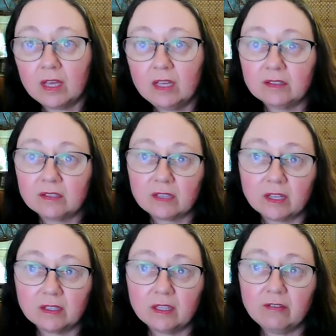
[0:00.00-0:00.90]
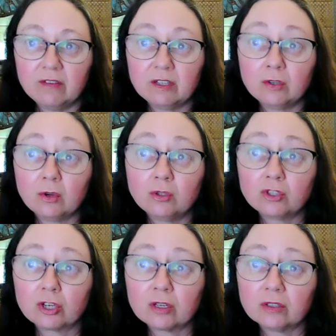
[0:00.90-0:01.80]
In Scandinavian
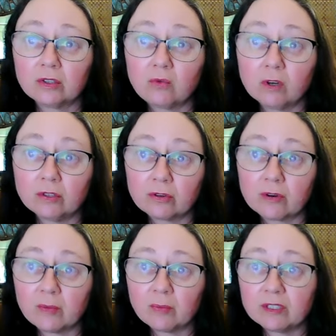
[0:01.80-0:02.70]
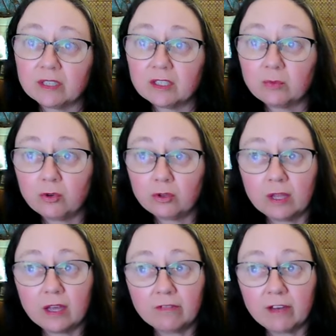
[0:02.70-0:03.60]
culture, the water represents both
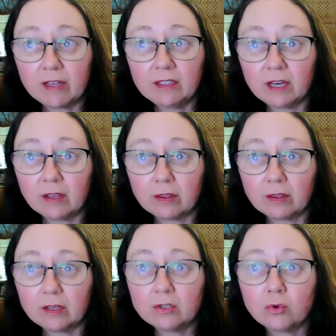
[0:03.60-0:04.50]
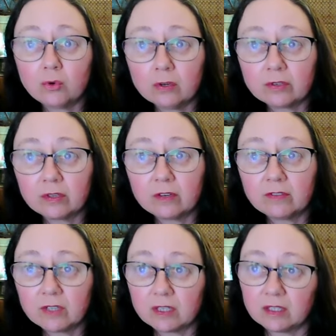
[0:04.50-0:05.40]
life and death, a source of
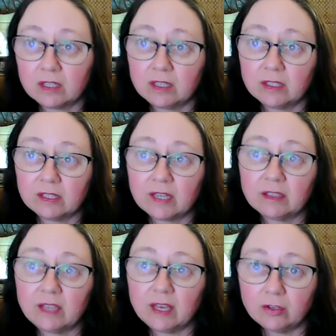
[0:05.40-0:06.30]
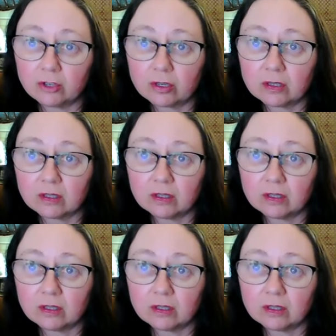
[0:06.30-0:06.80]
sustenance and danger.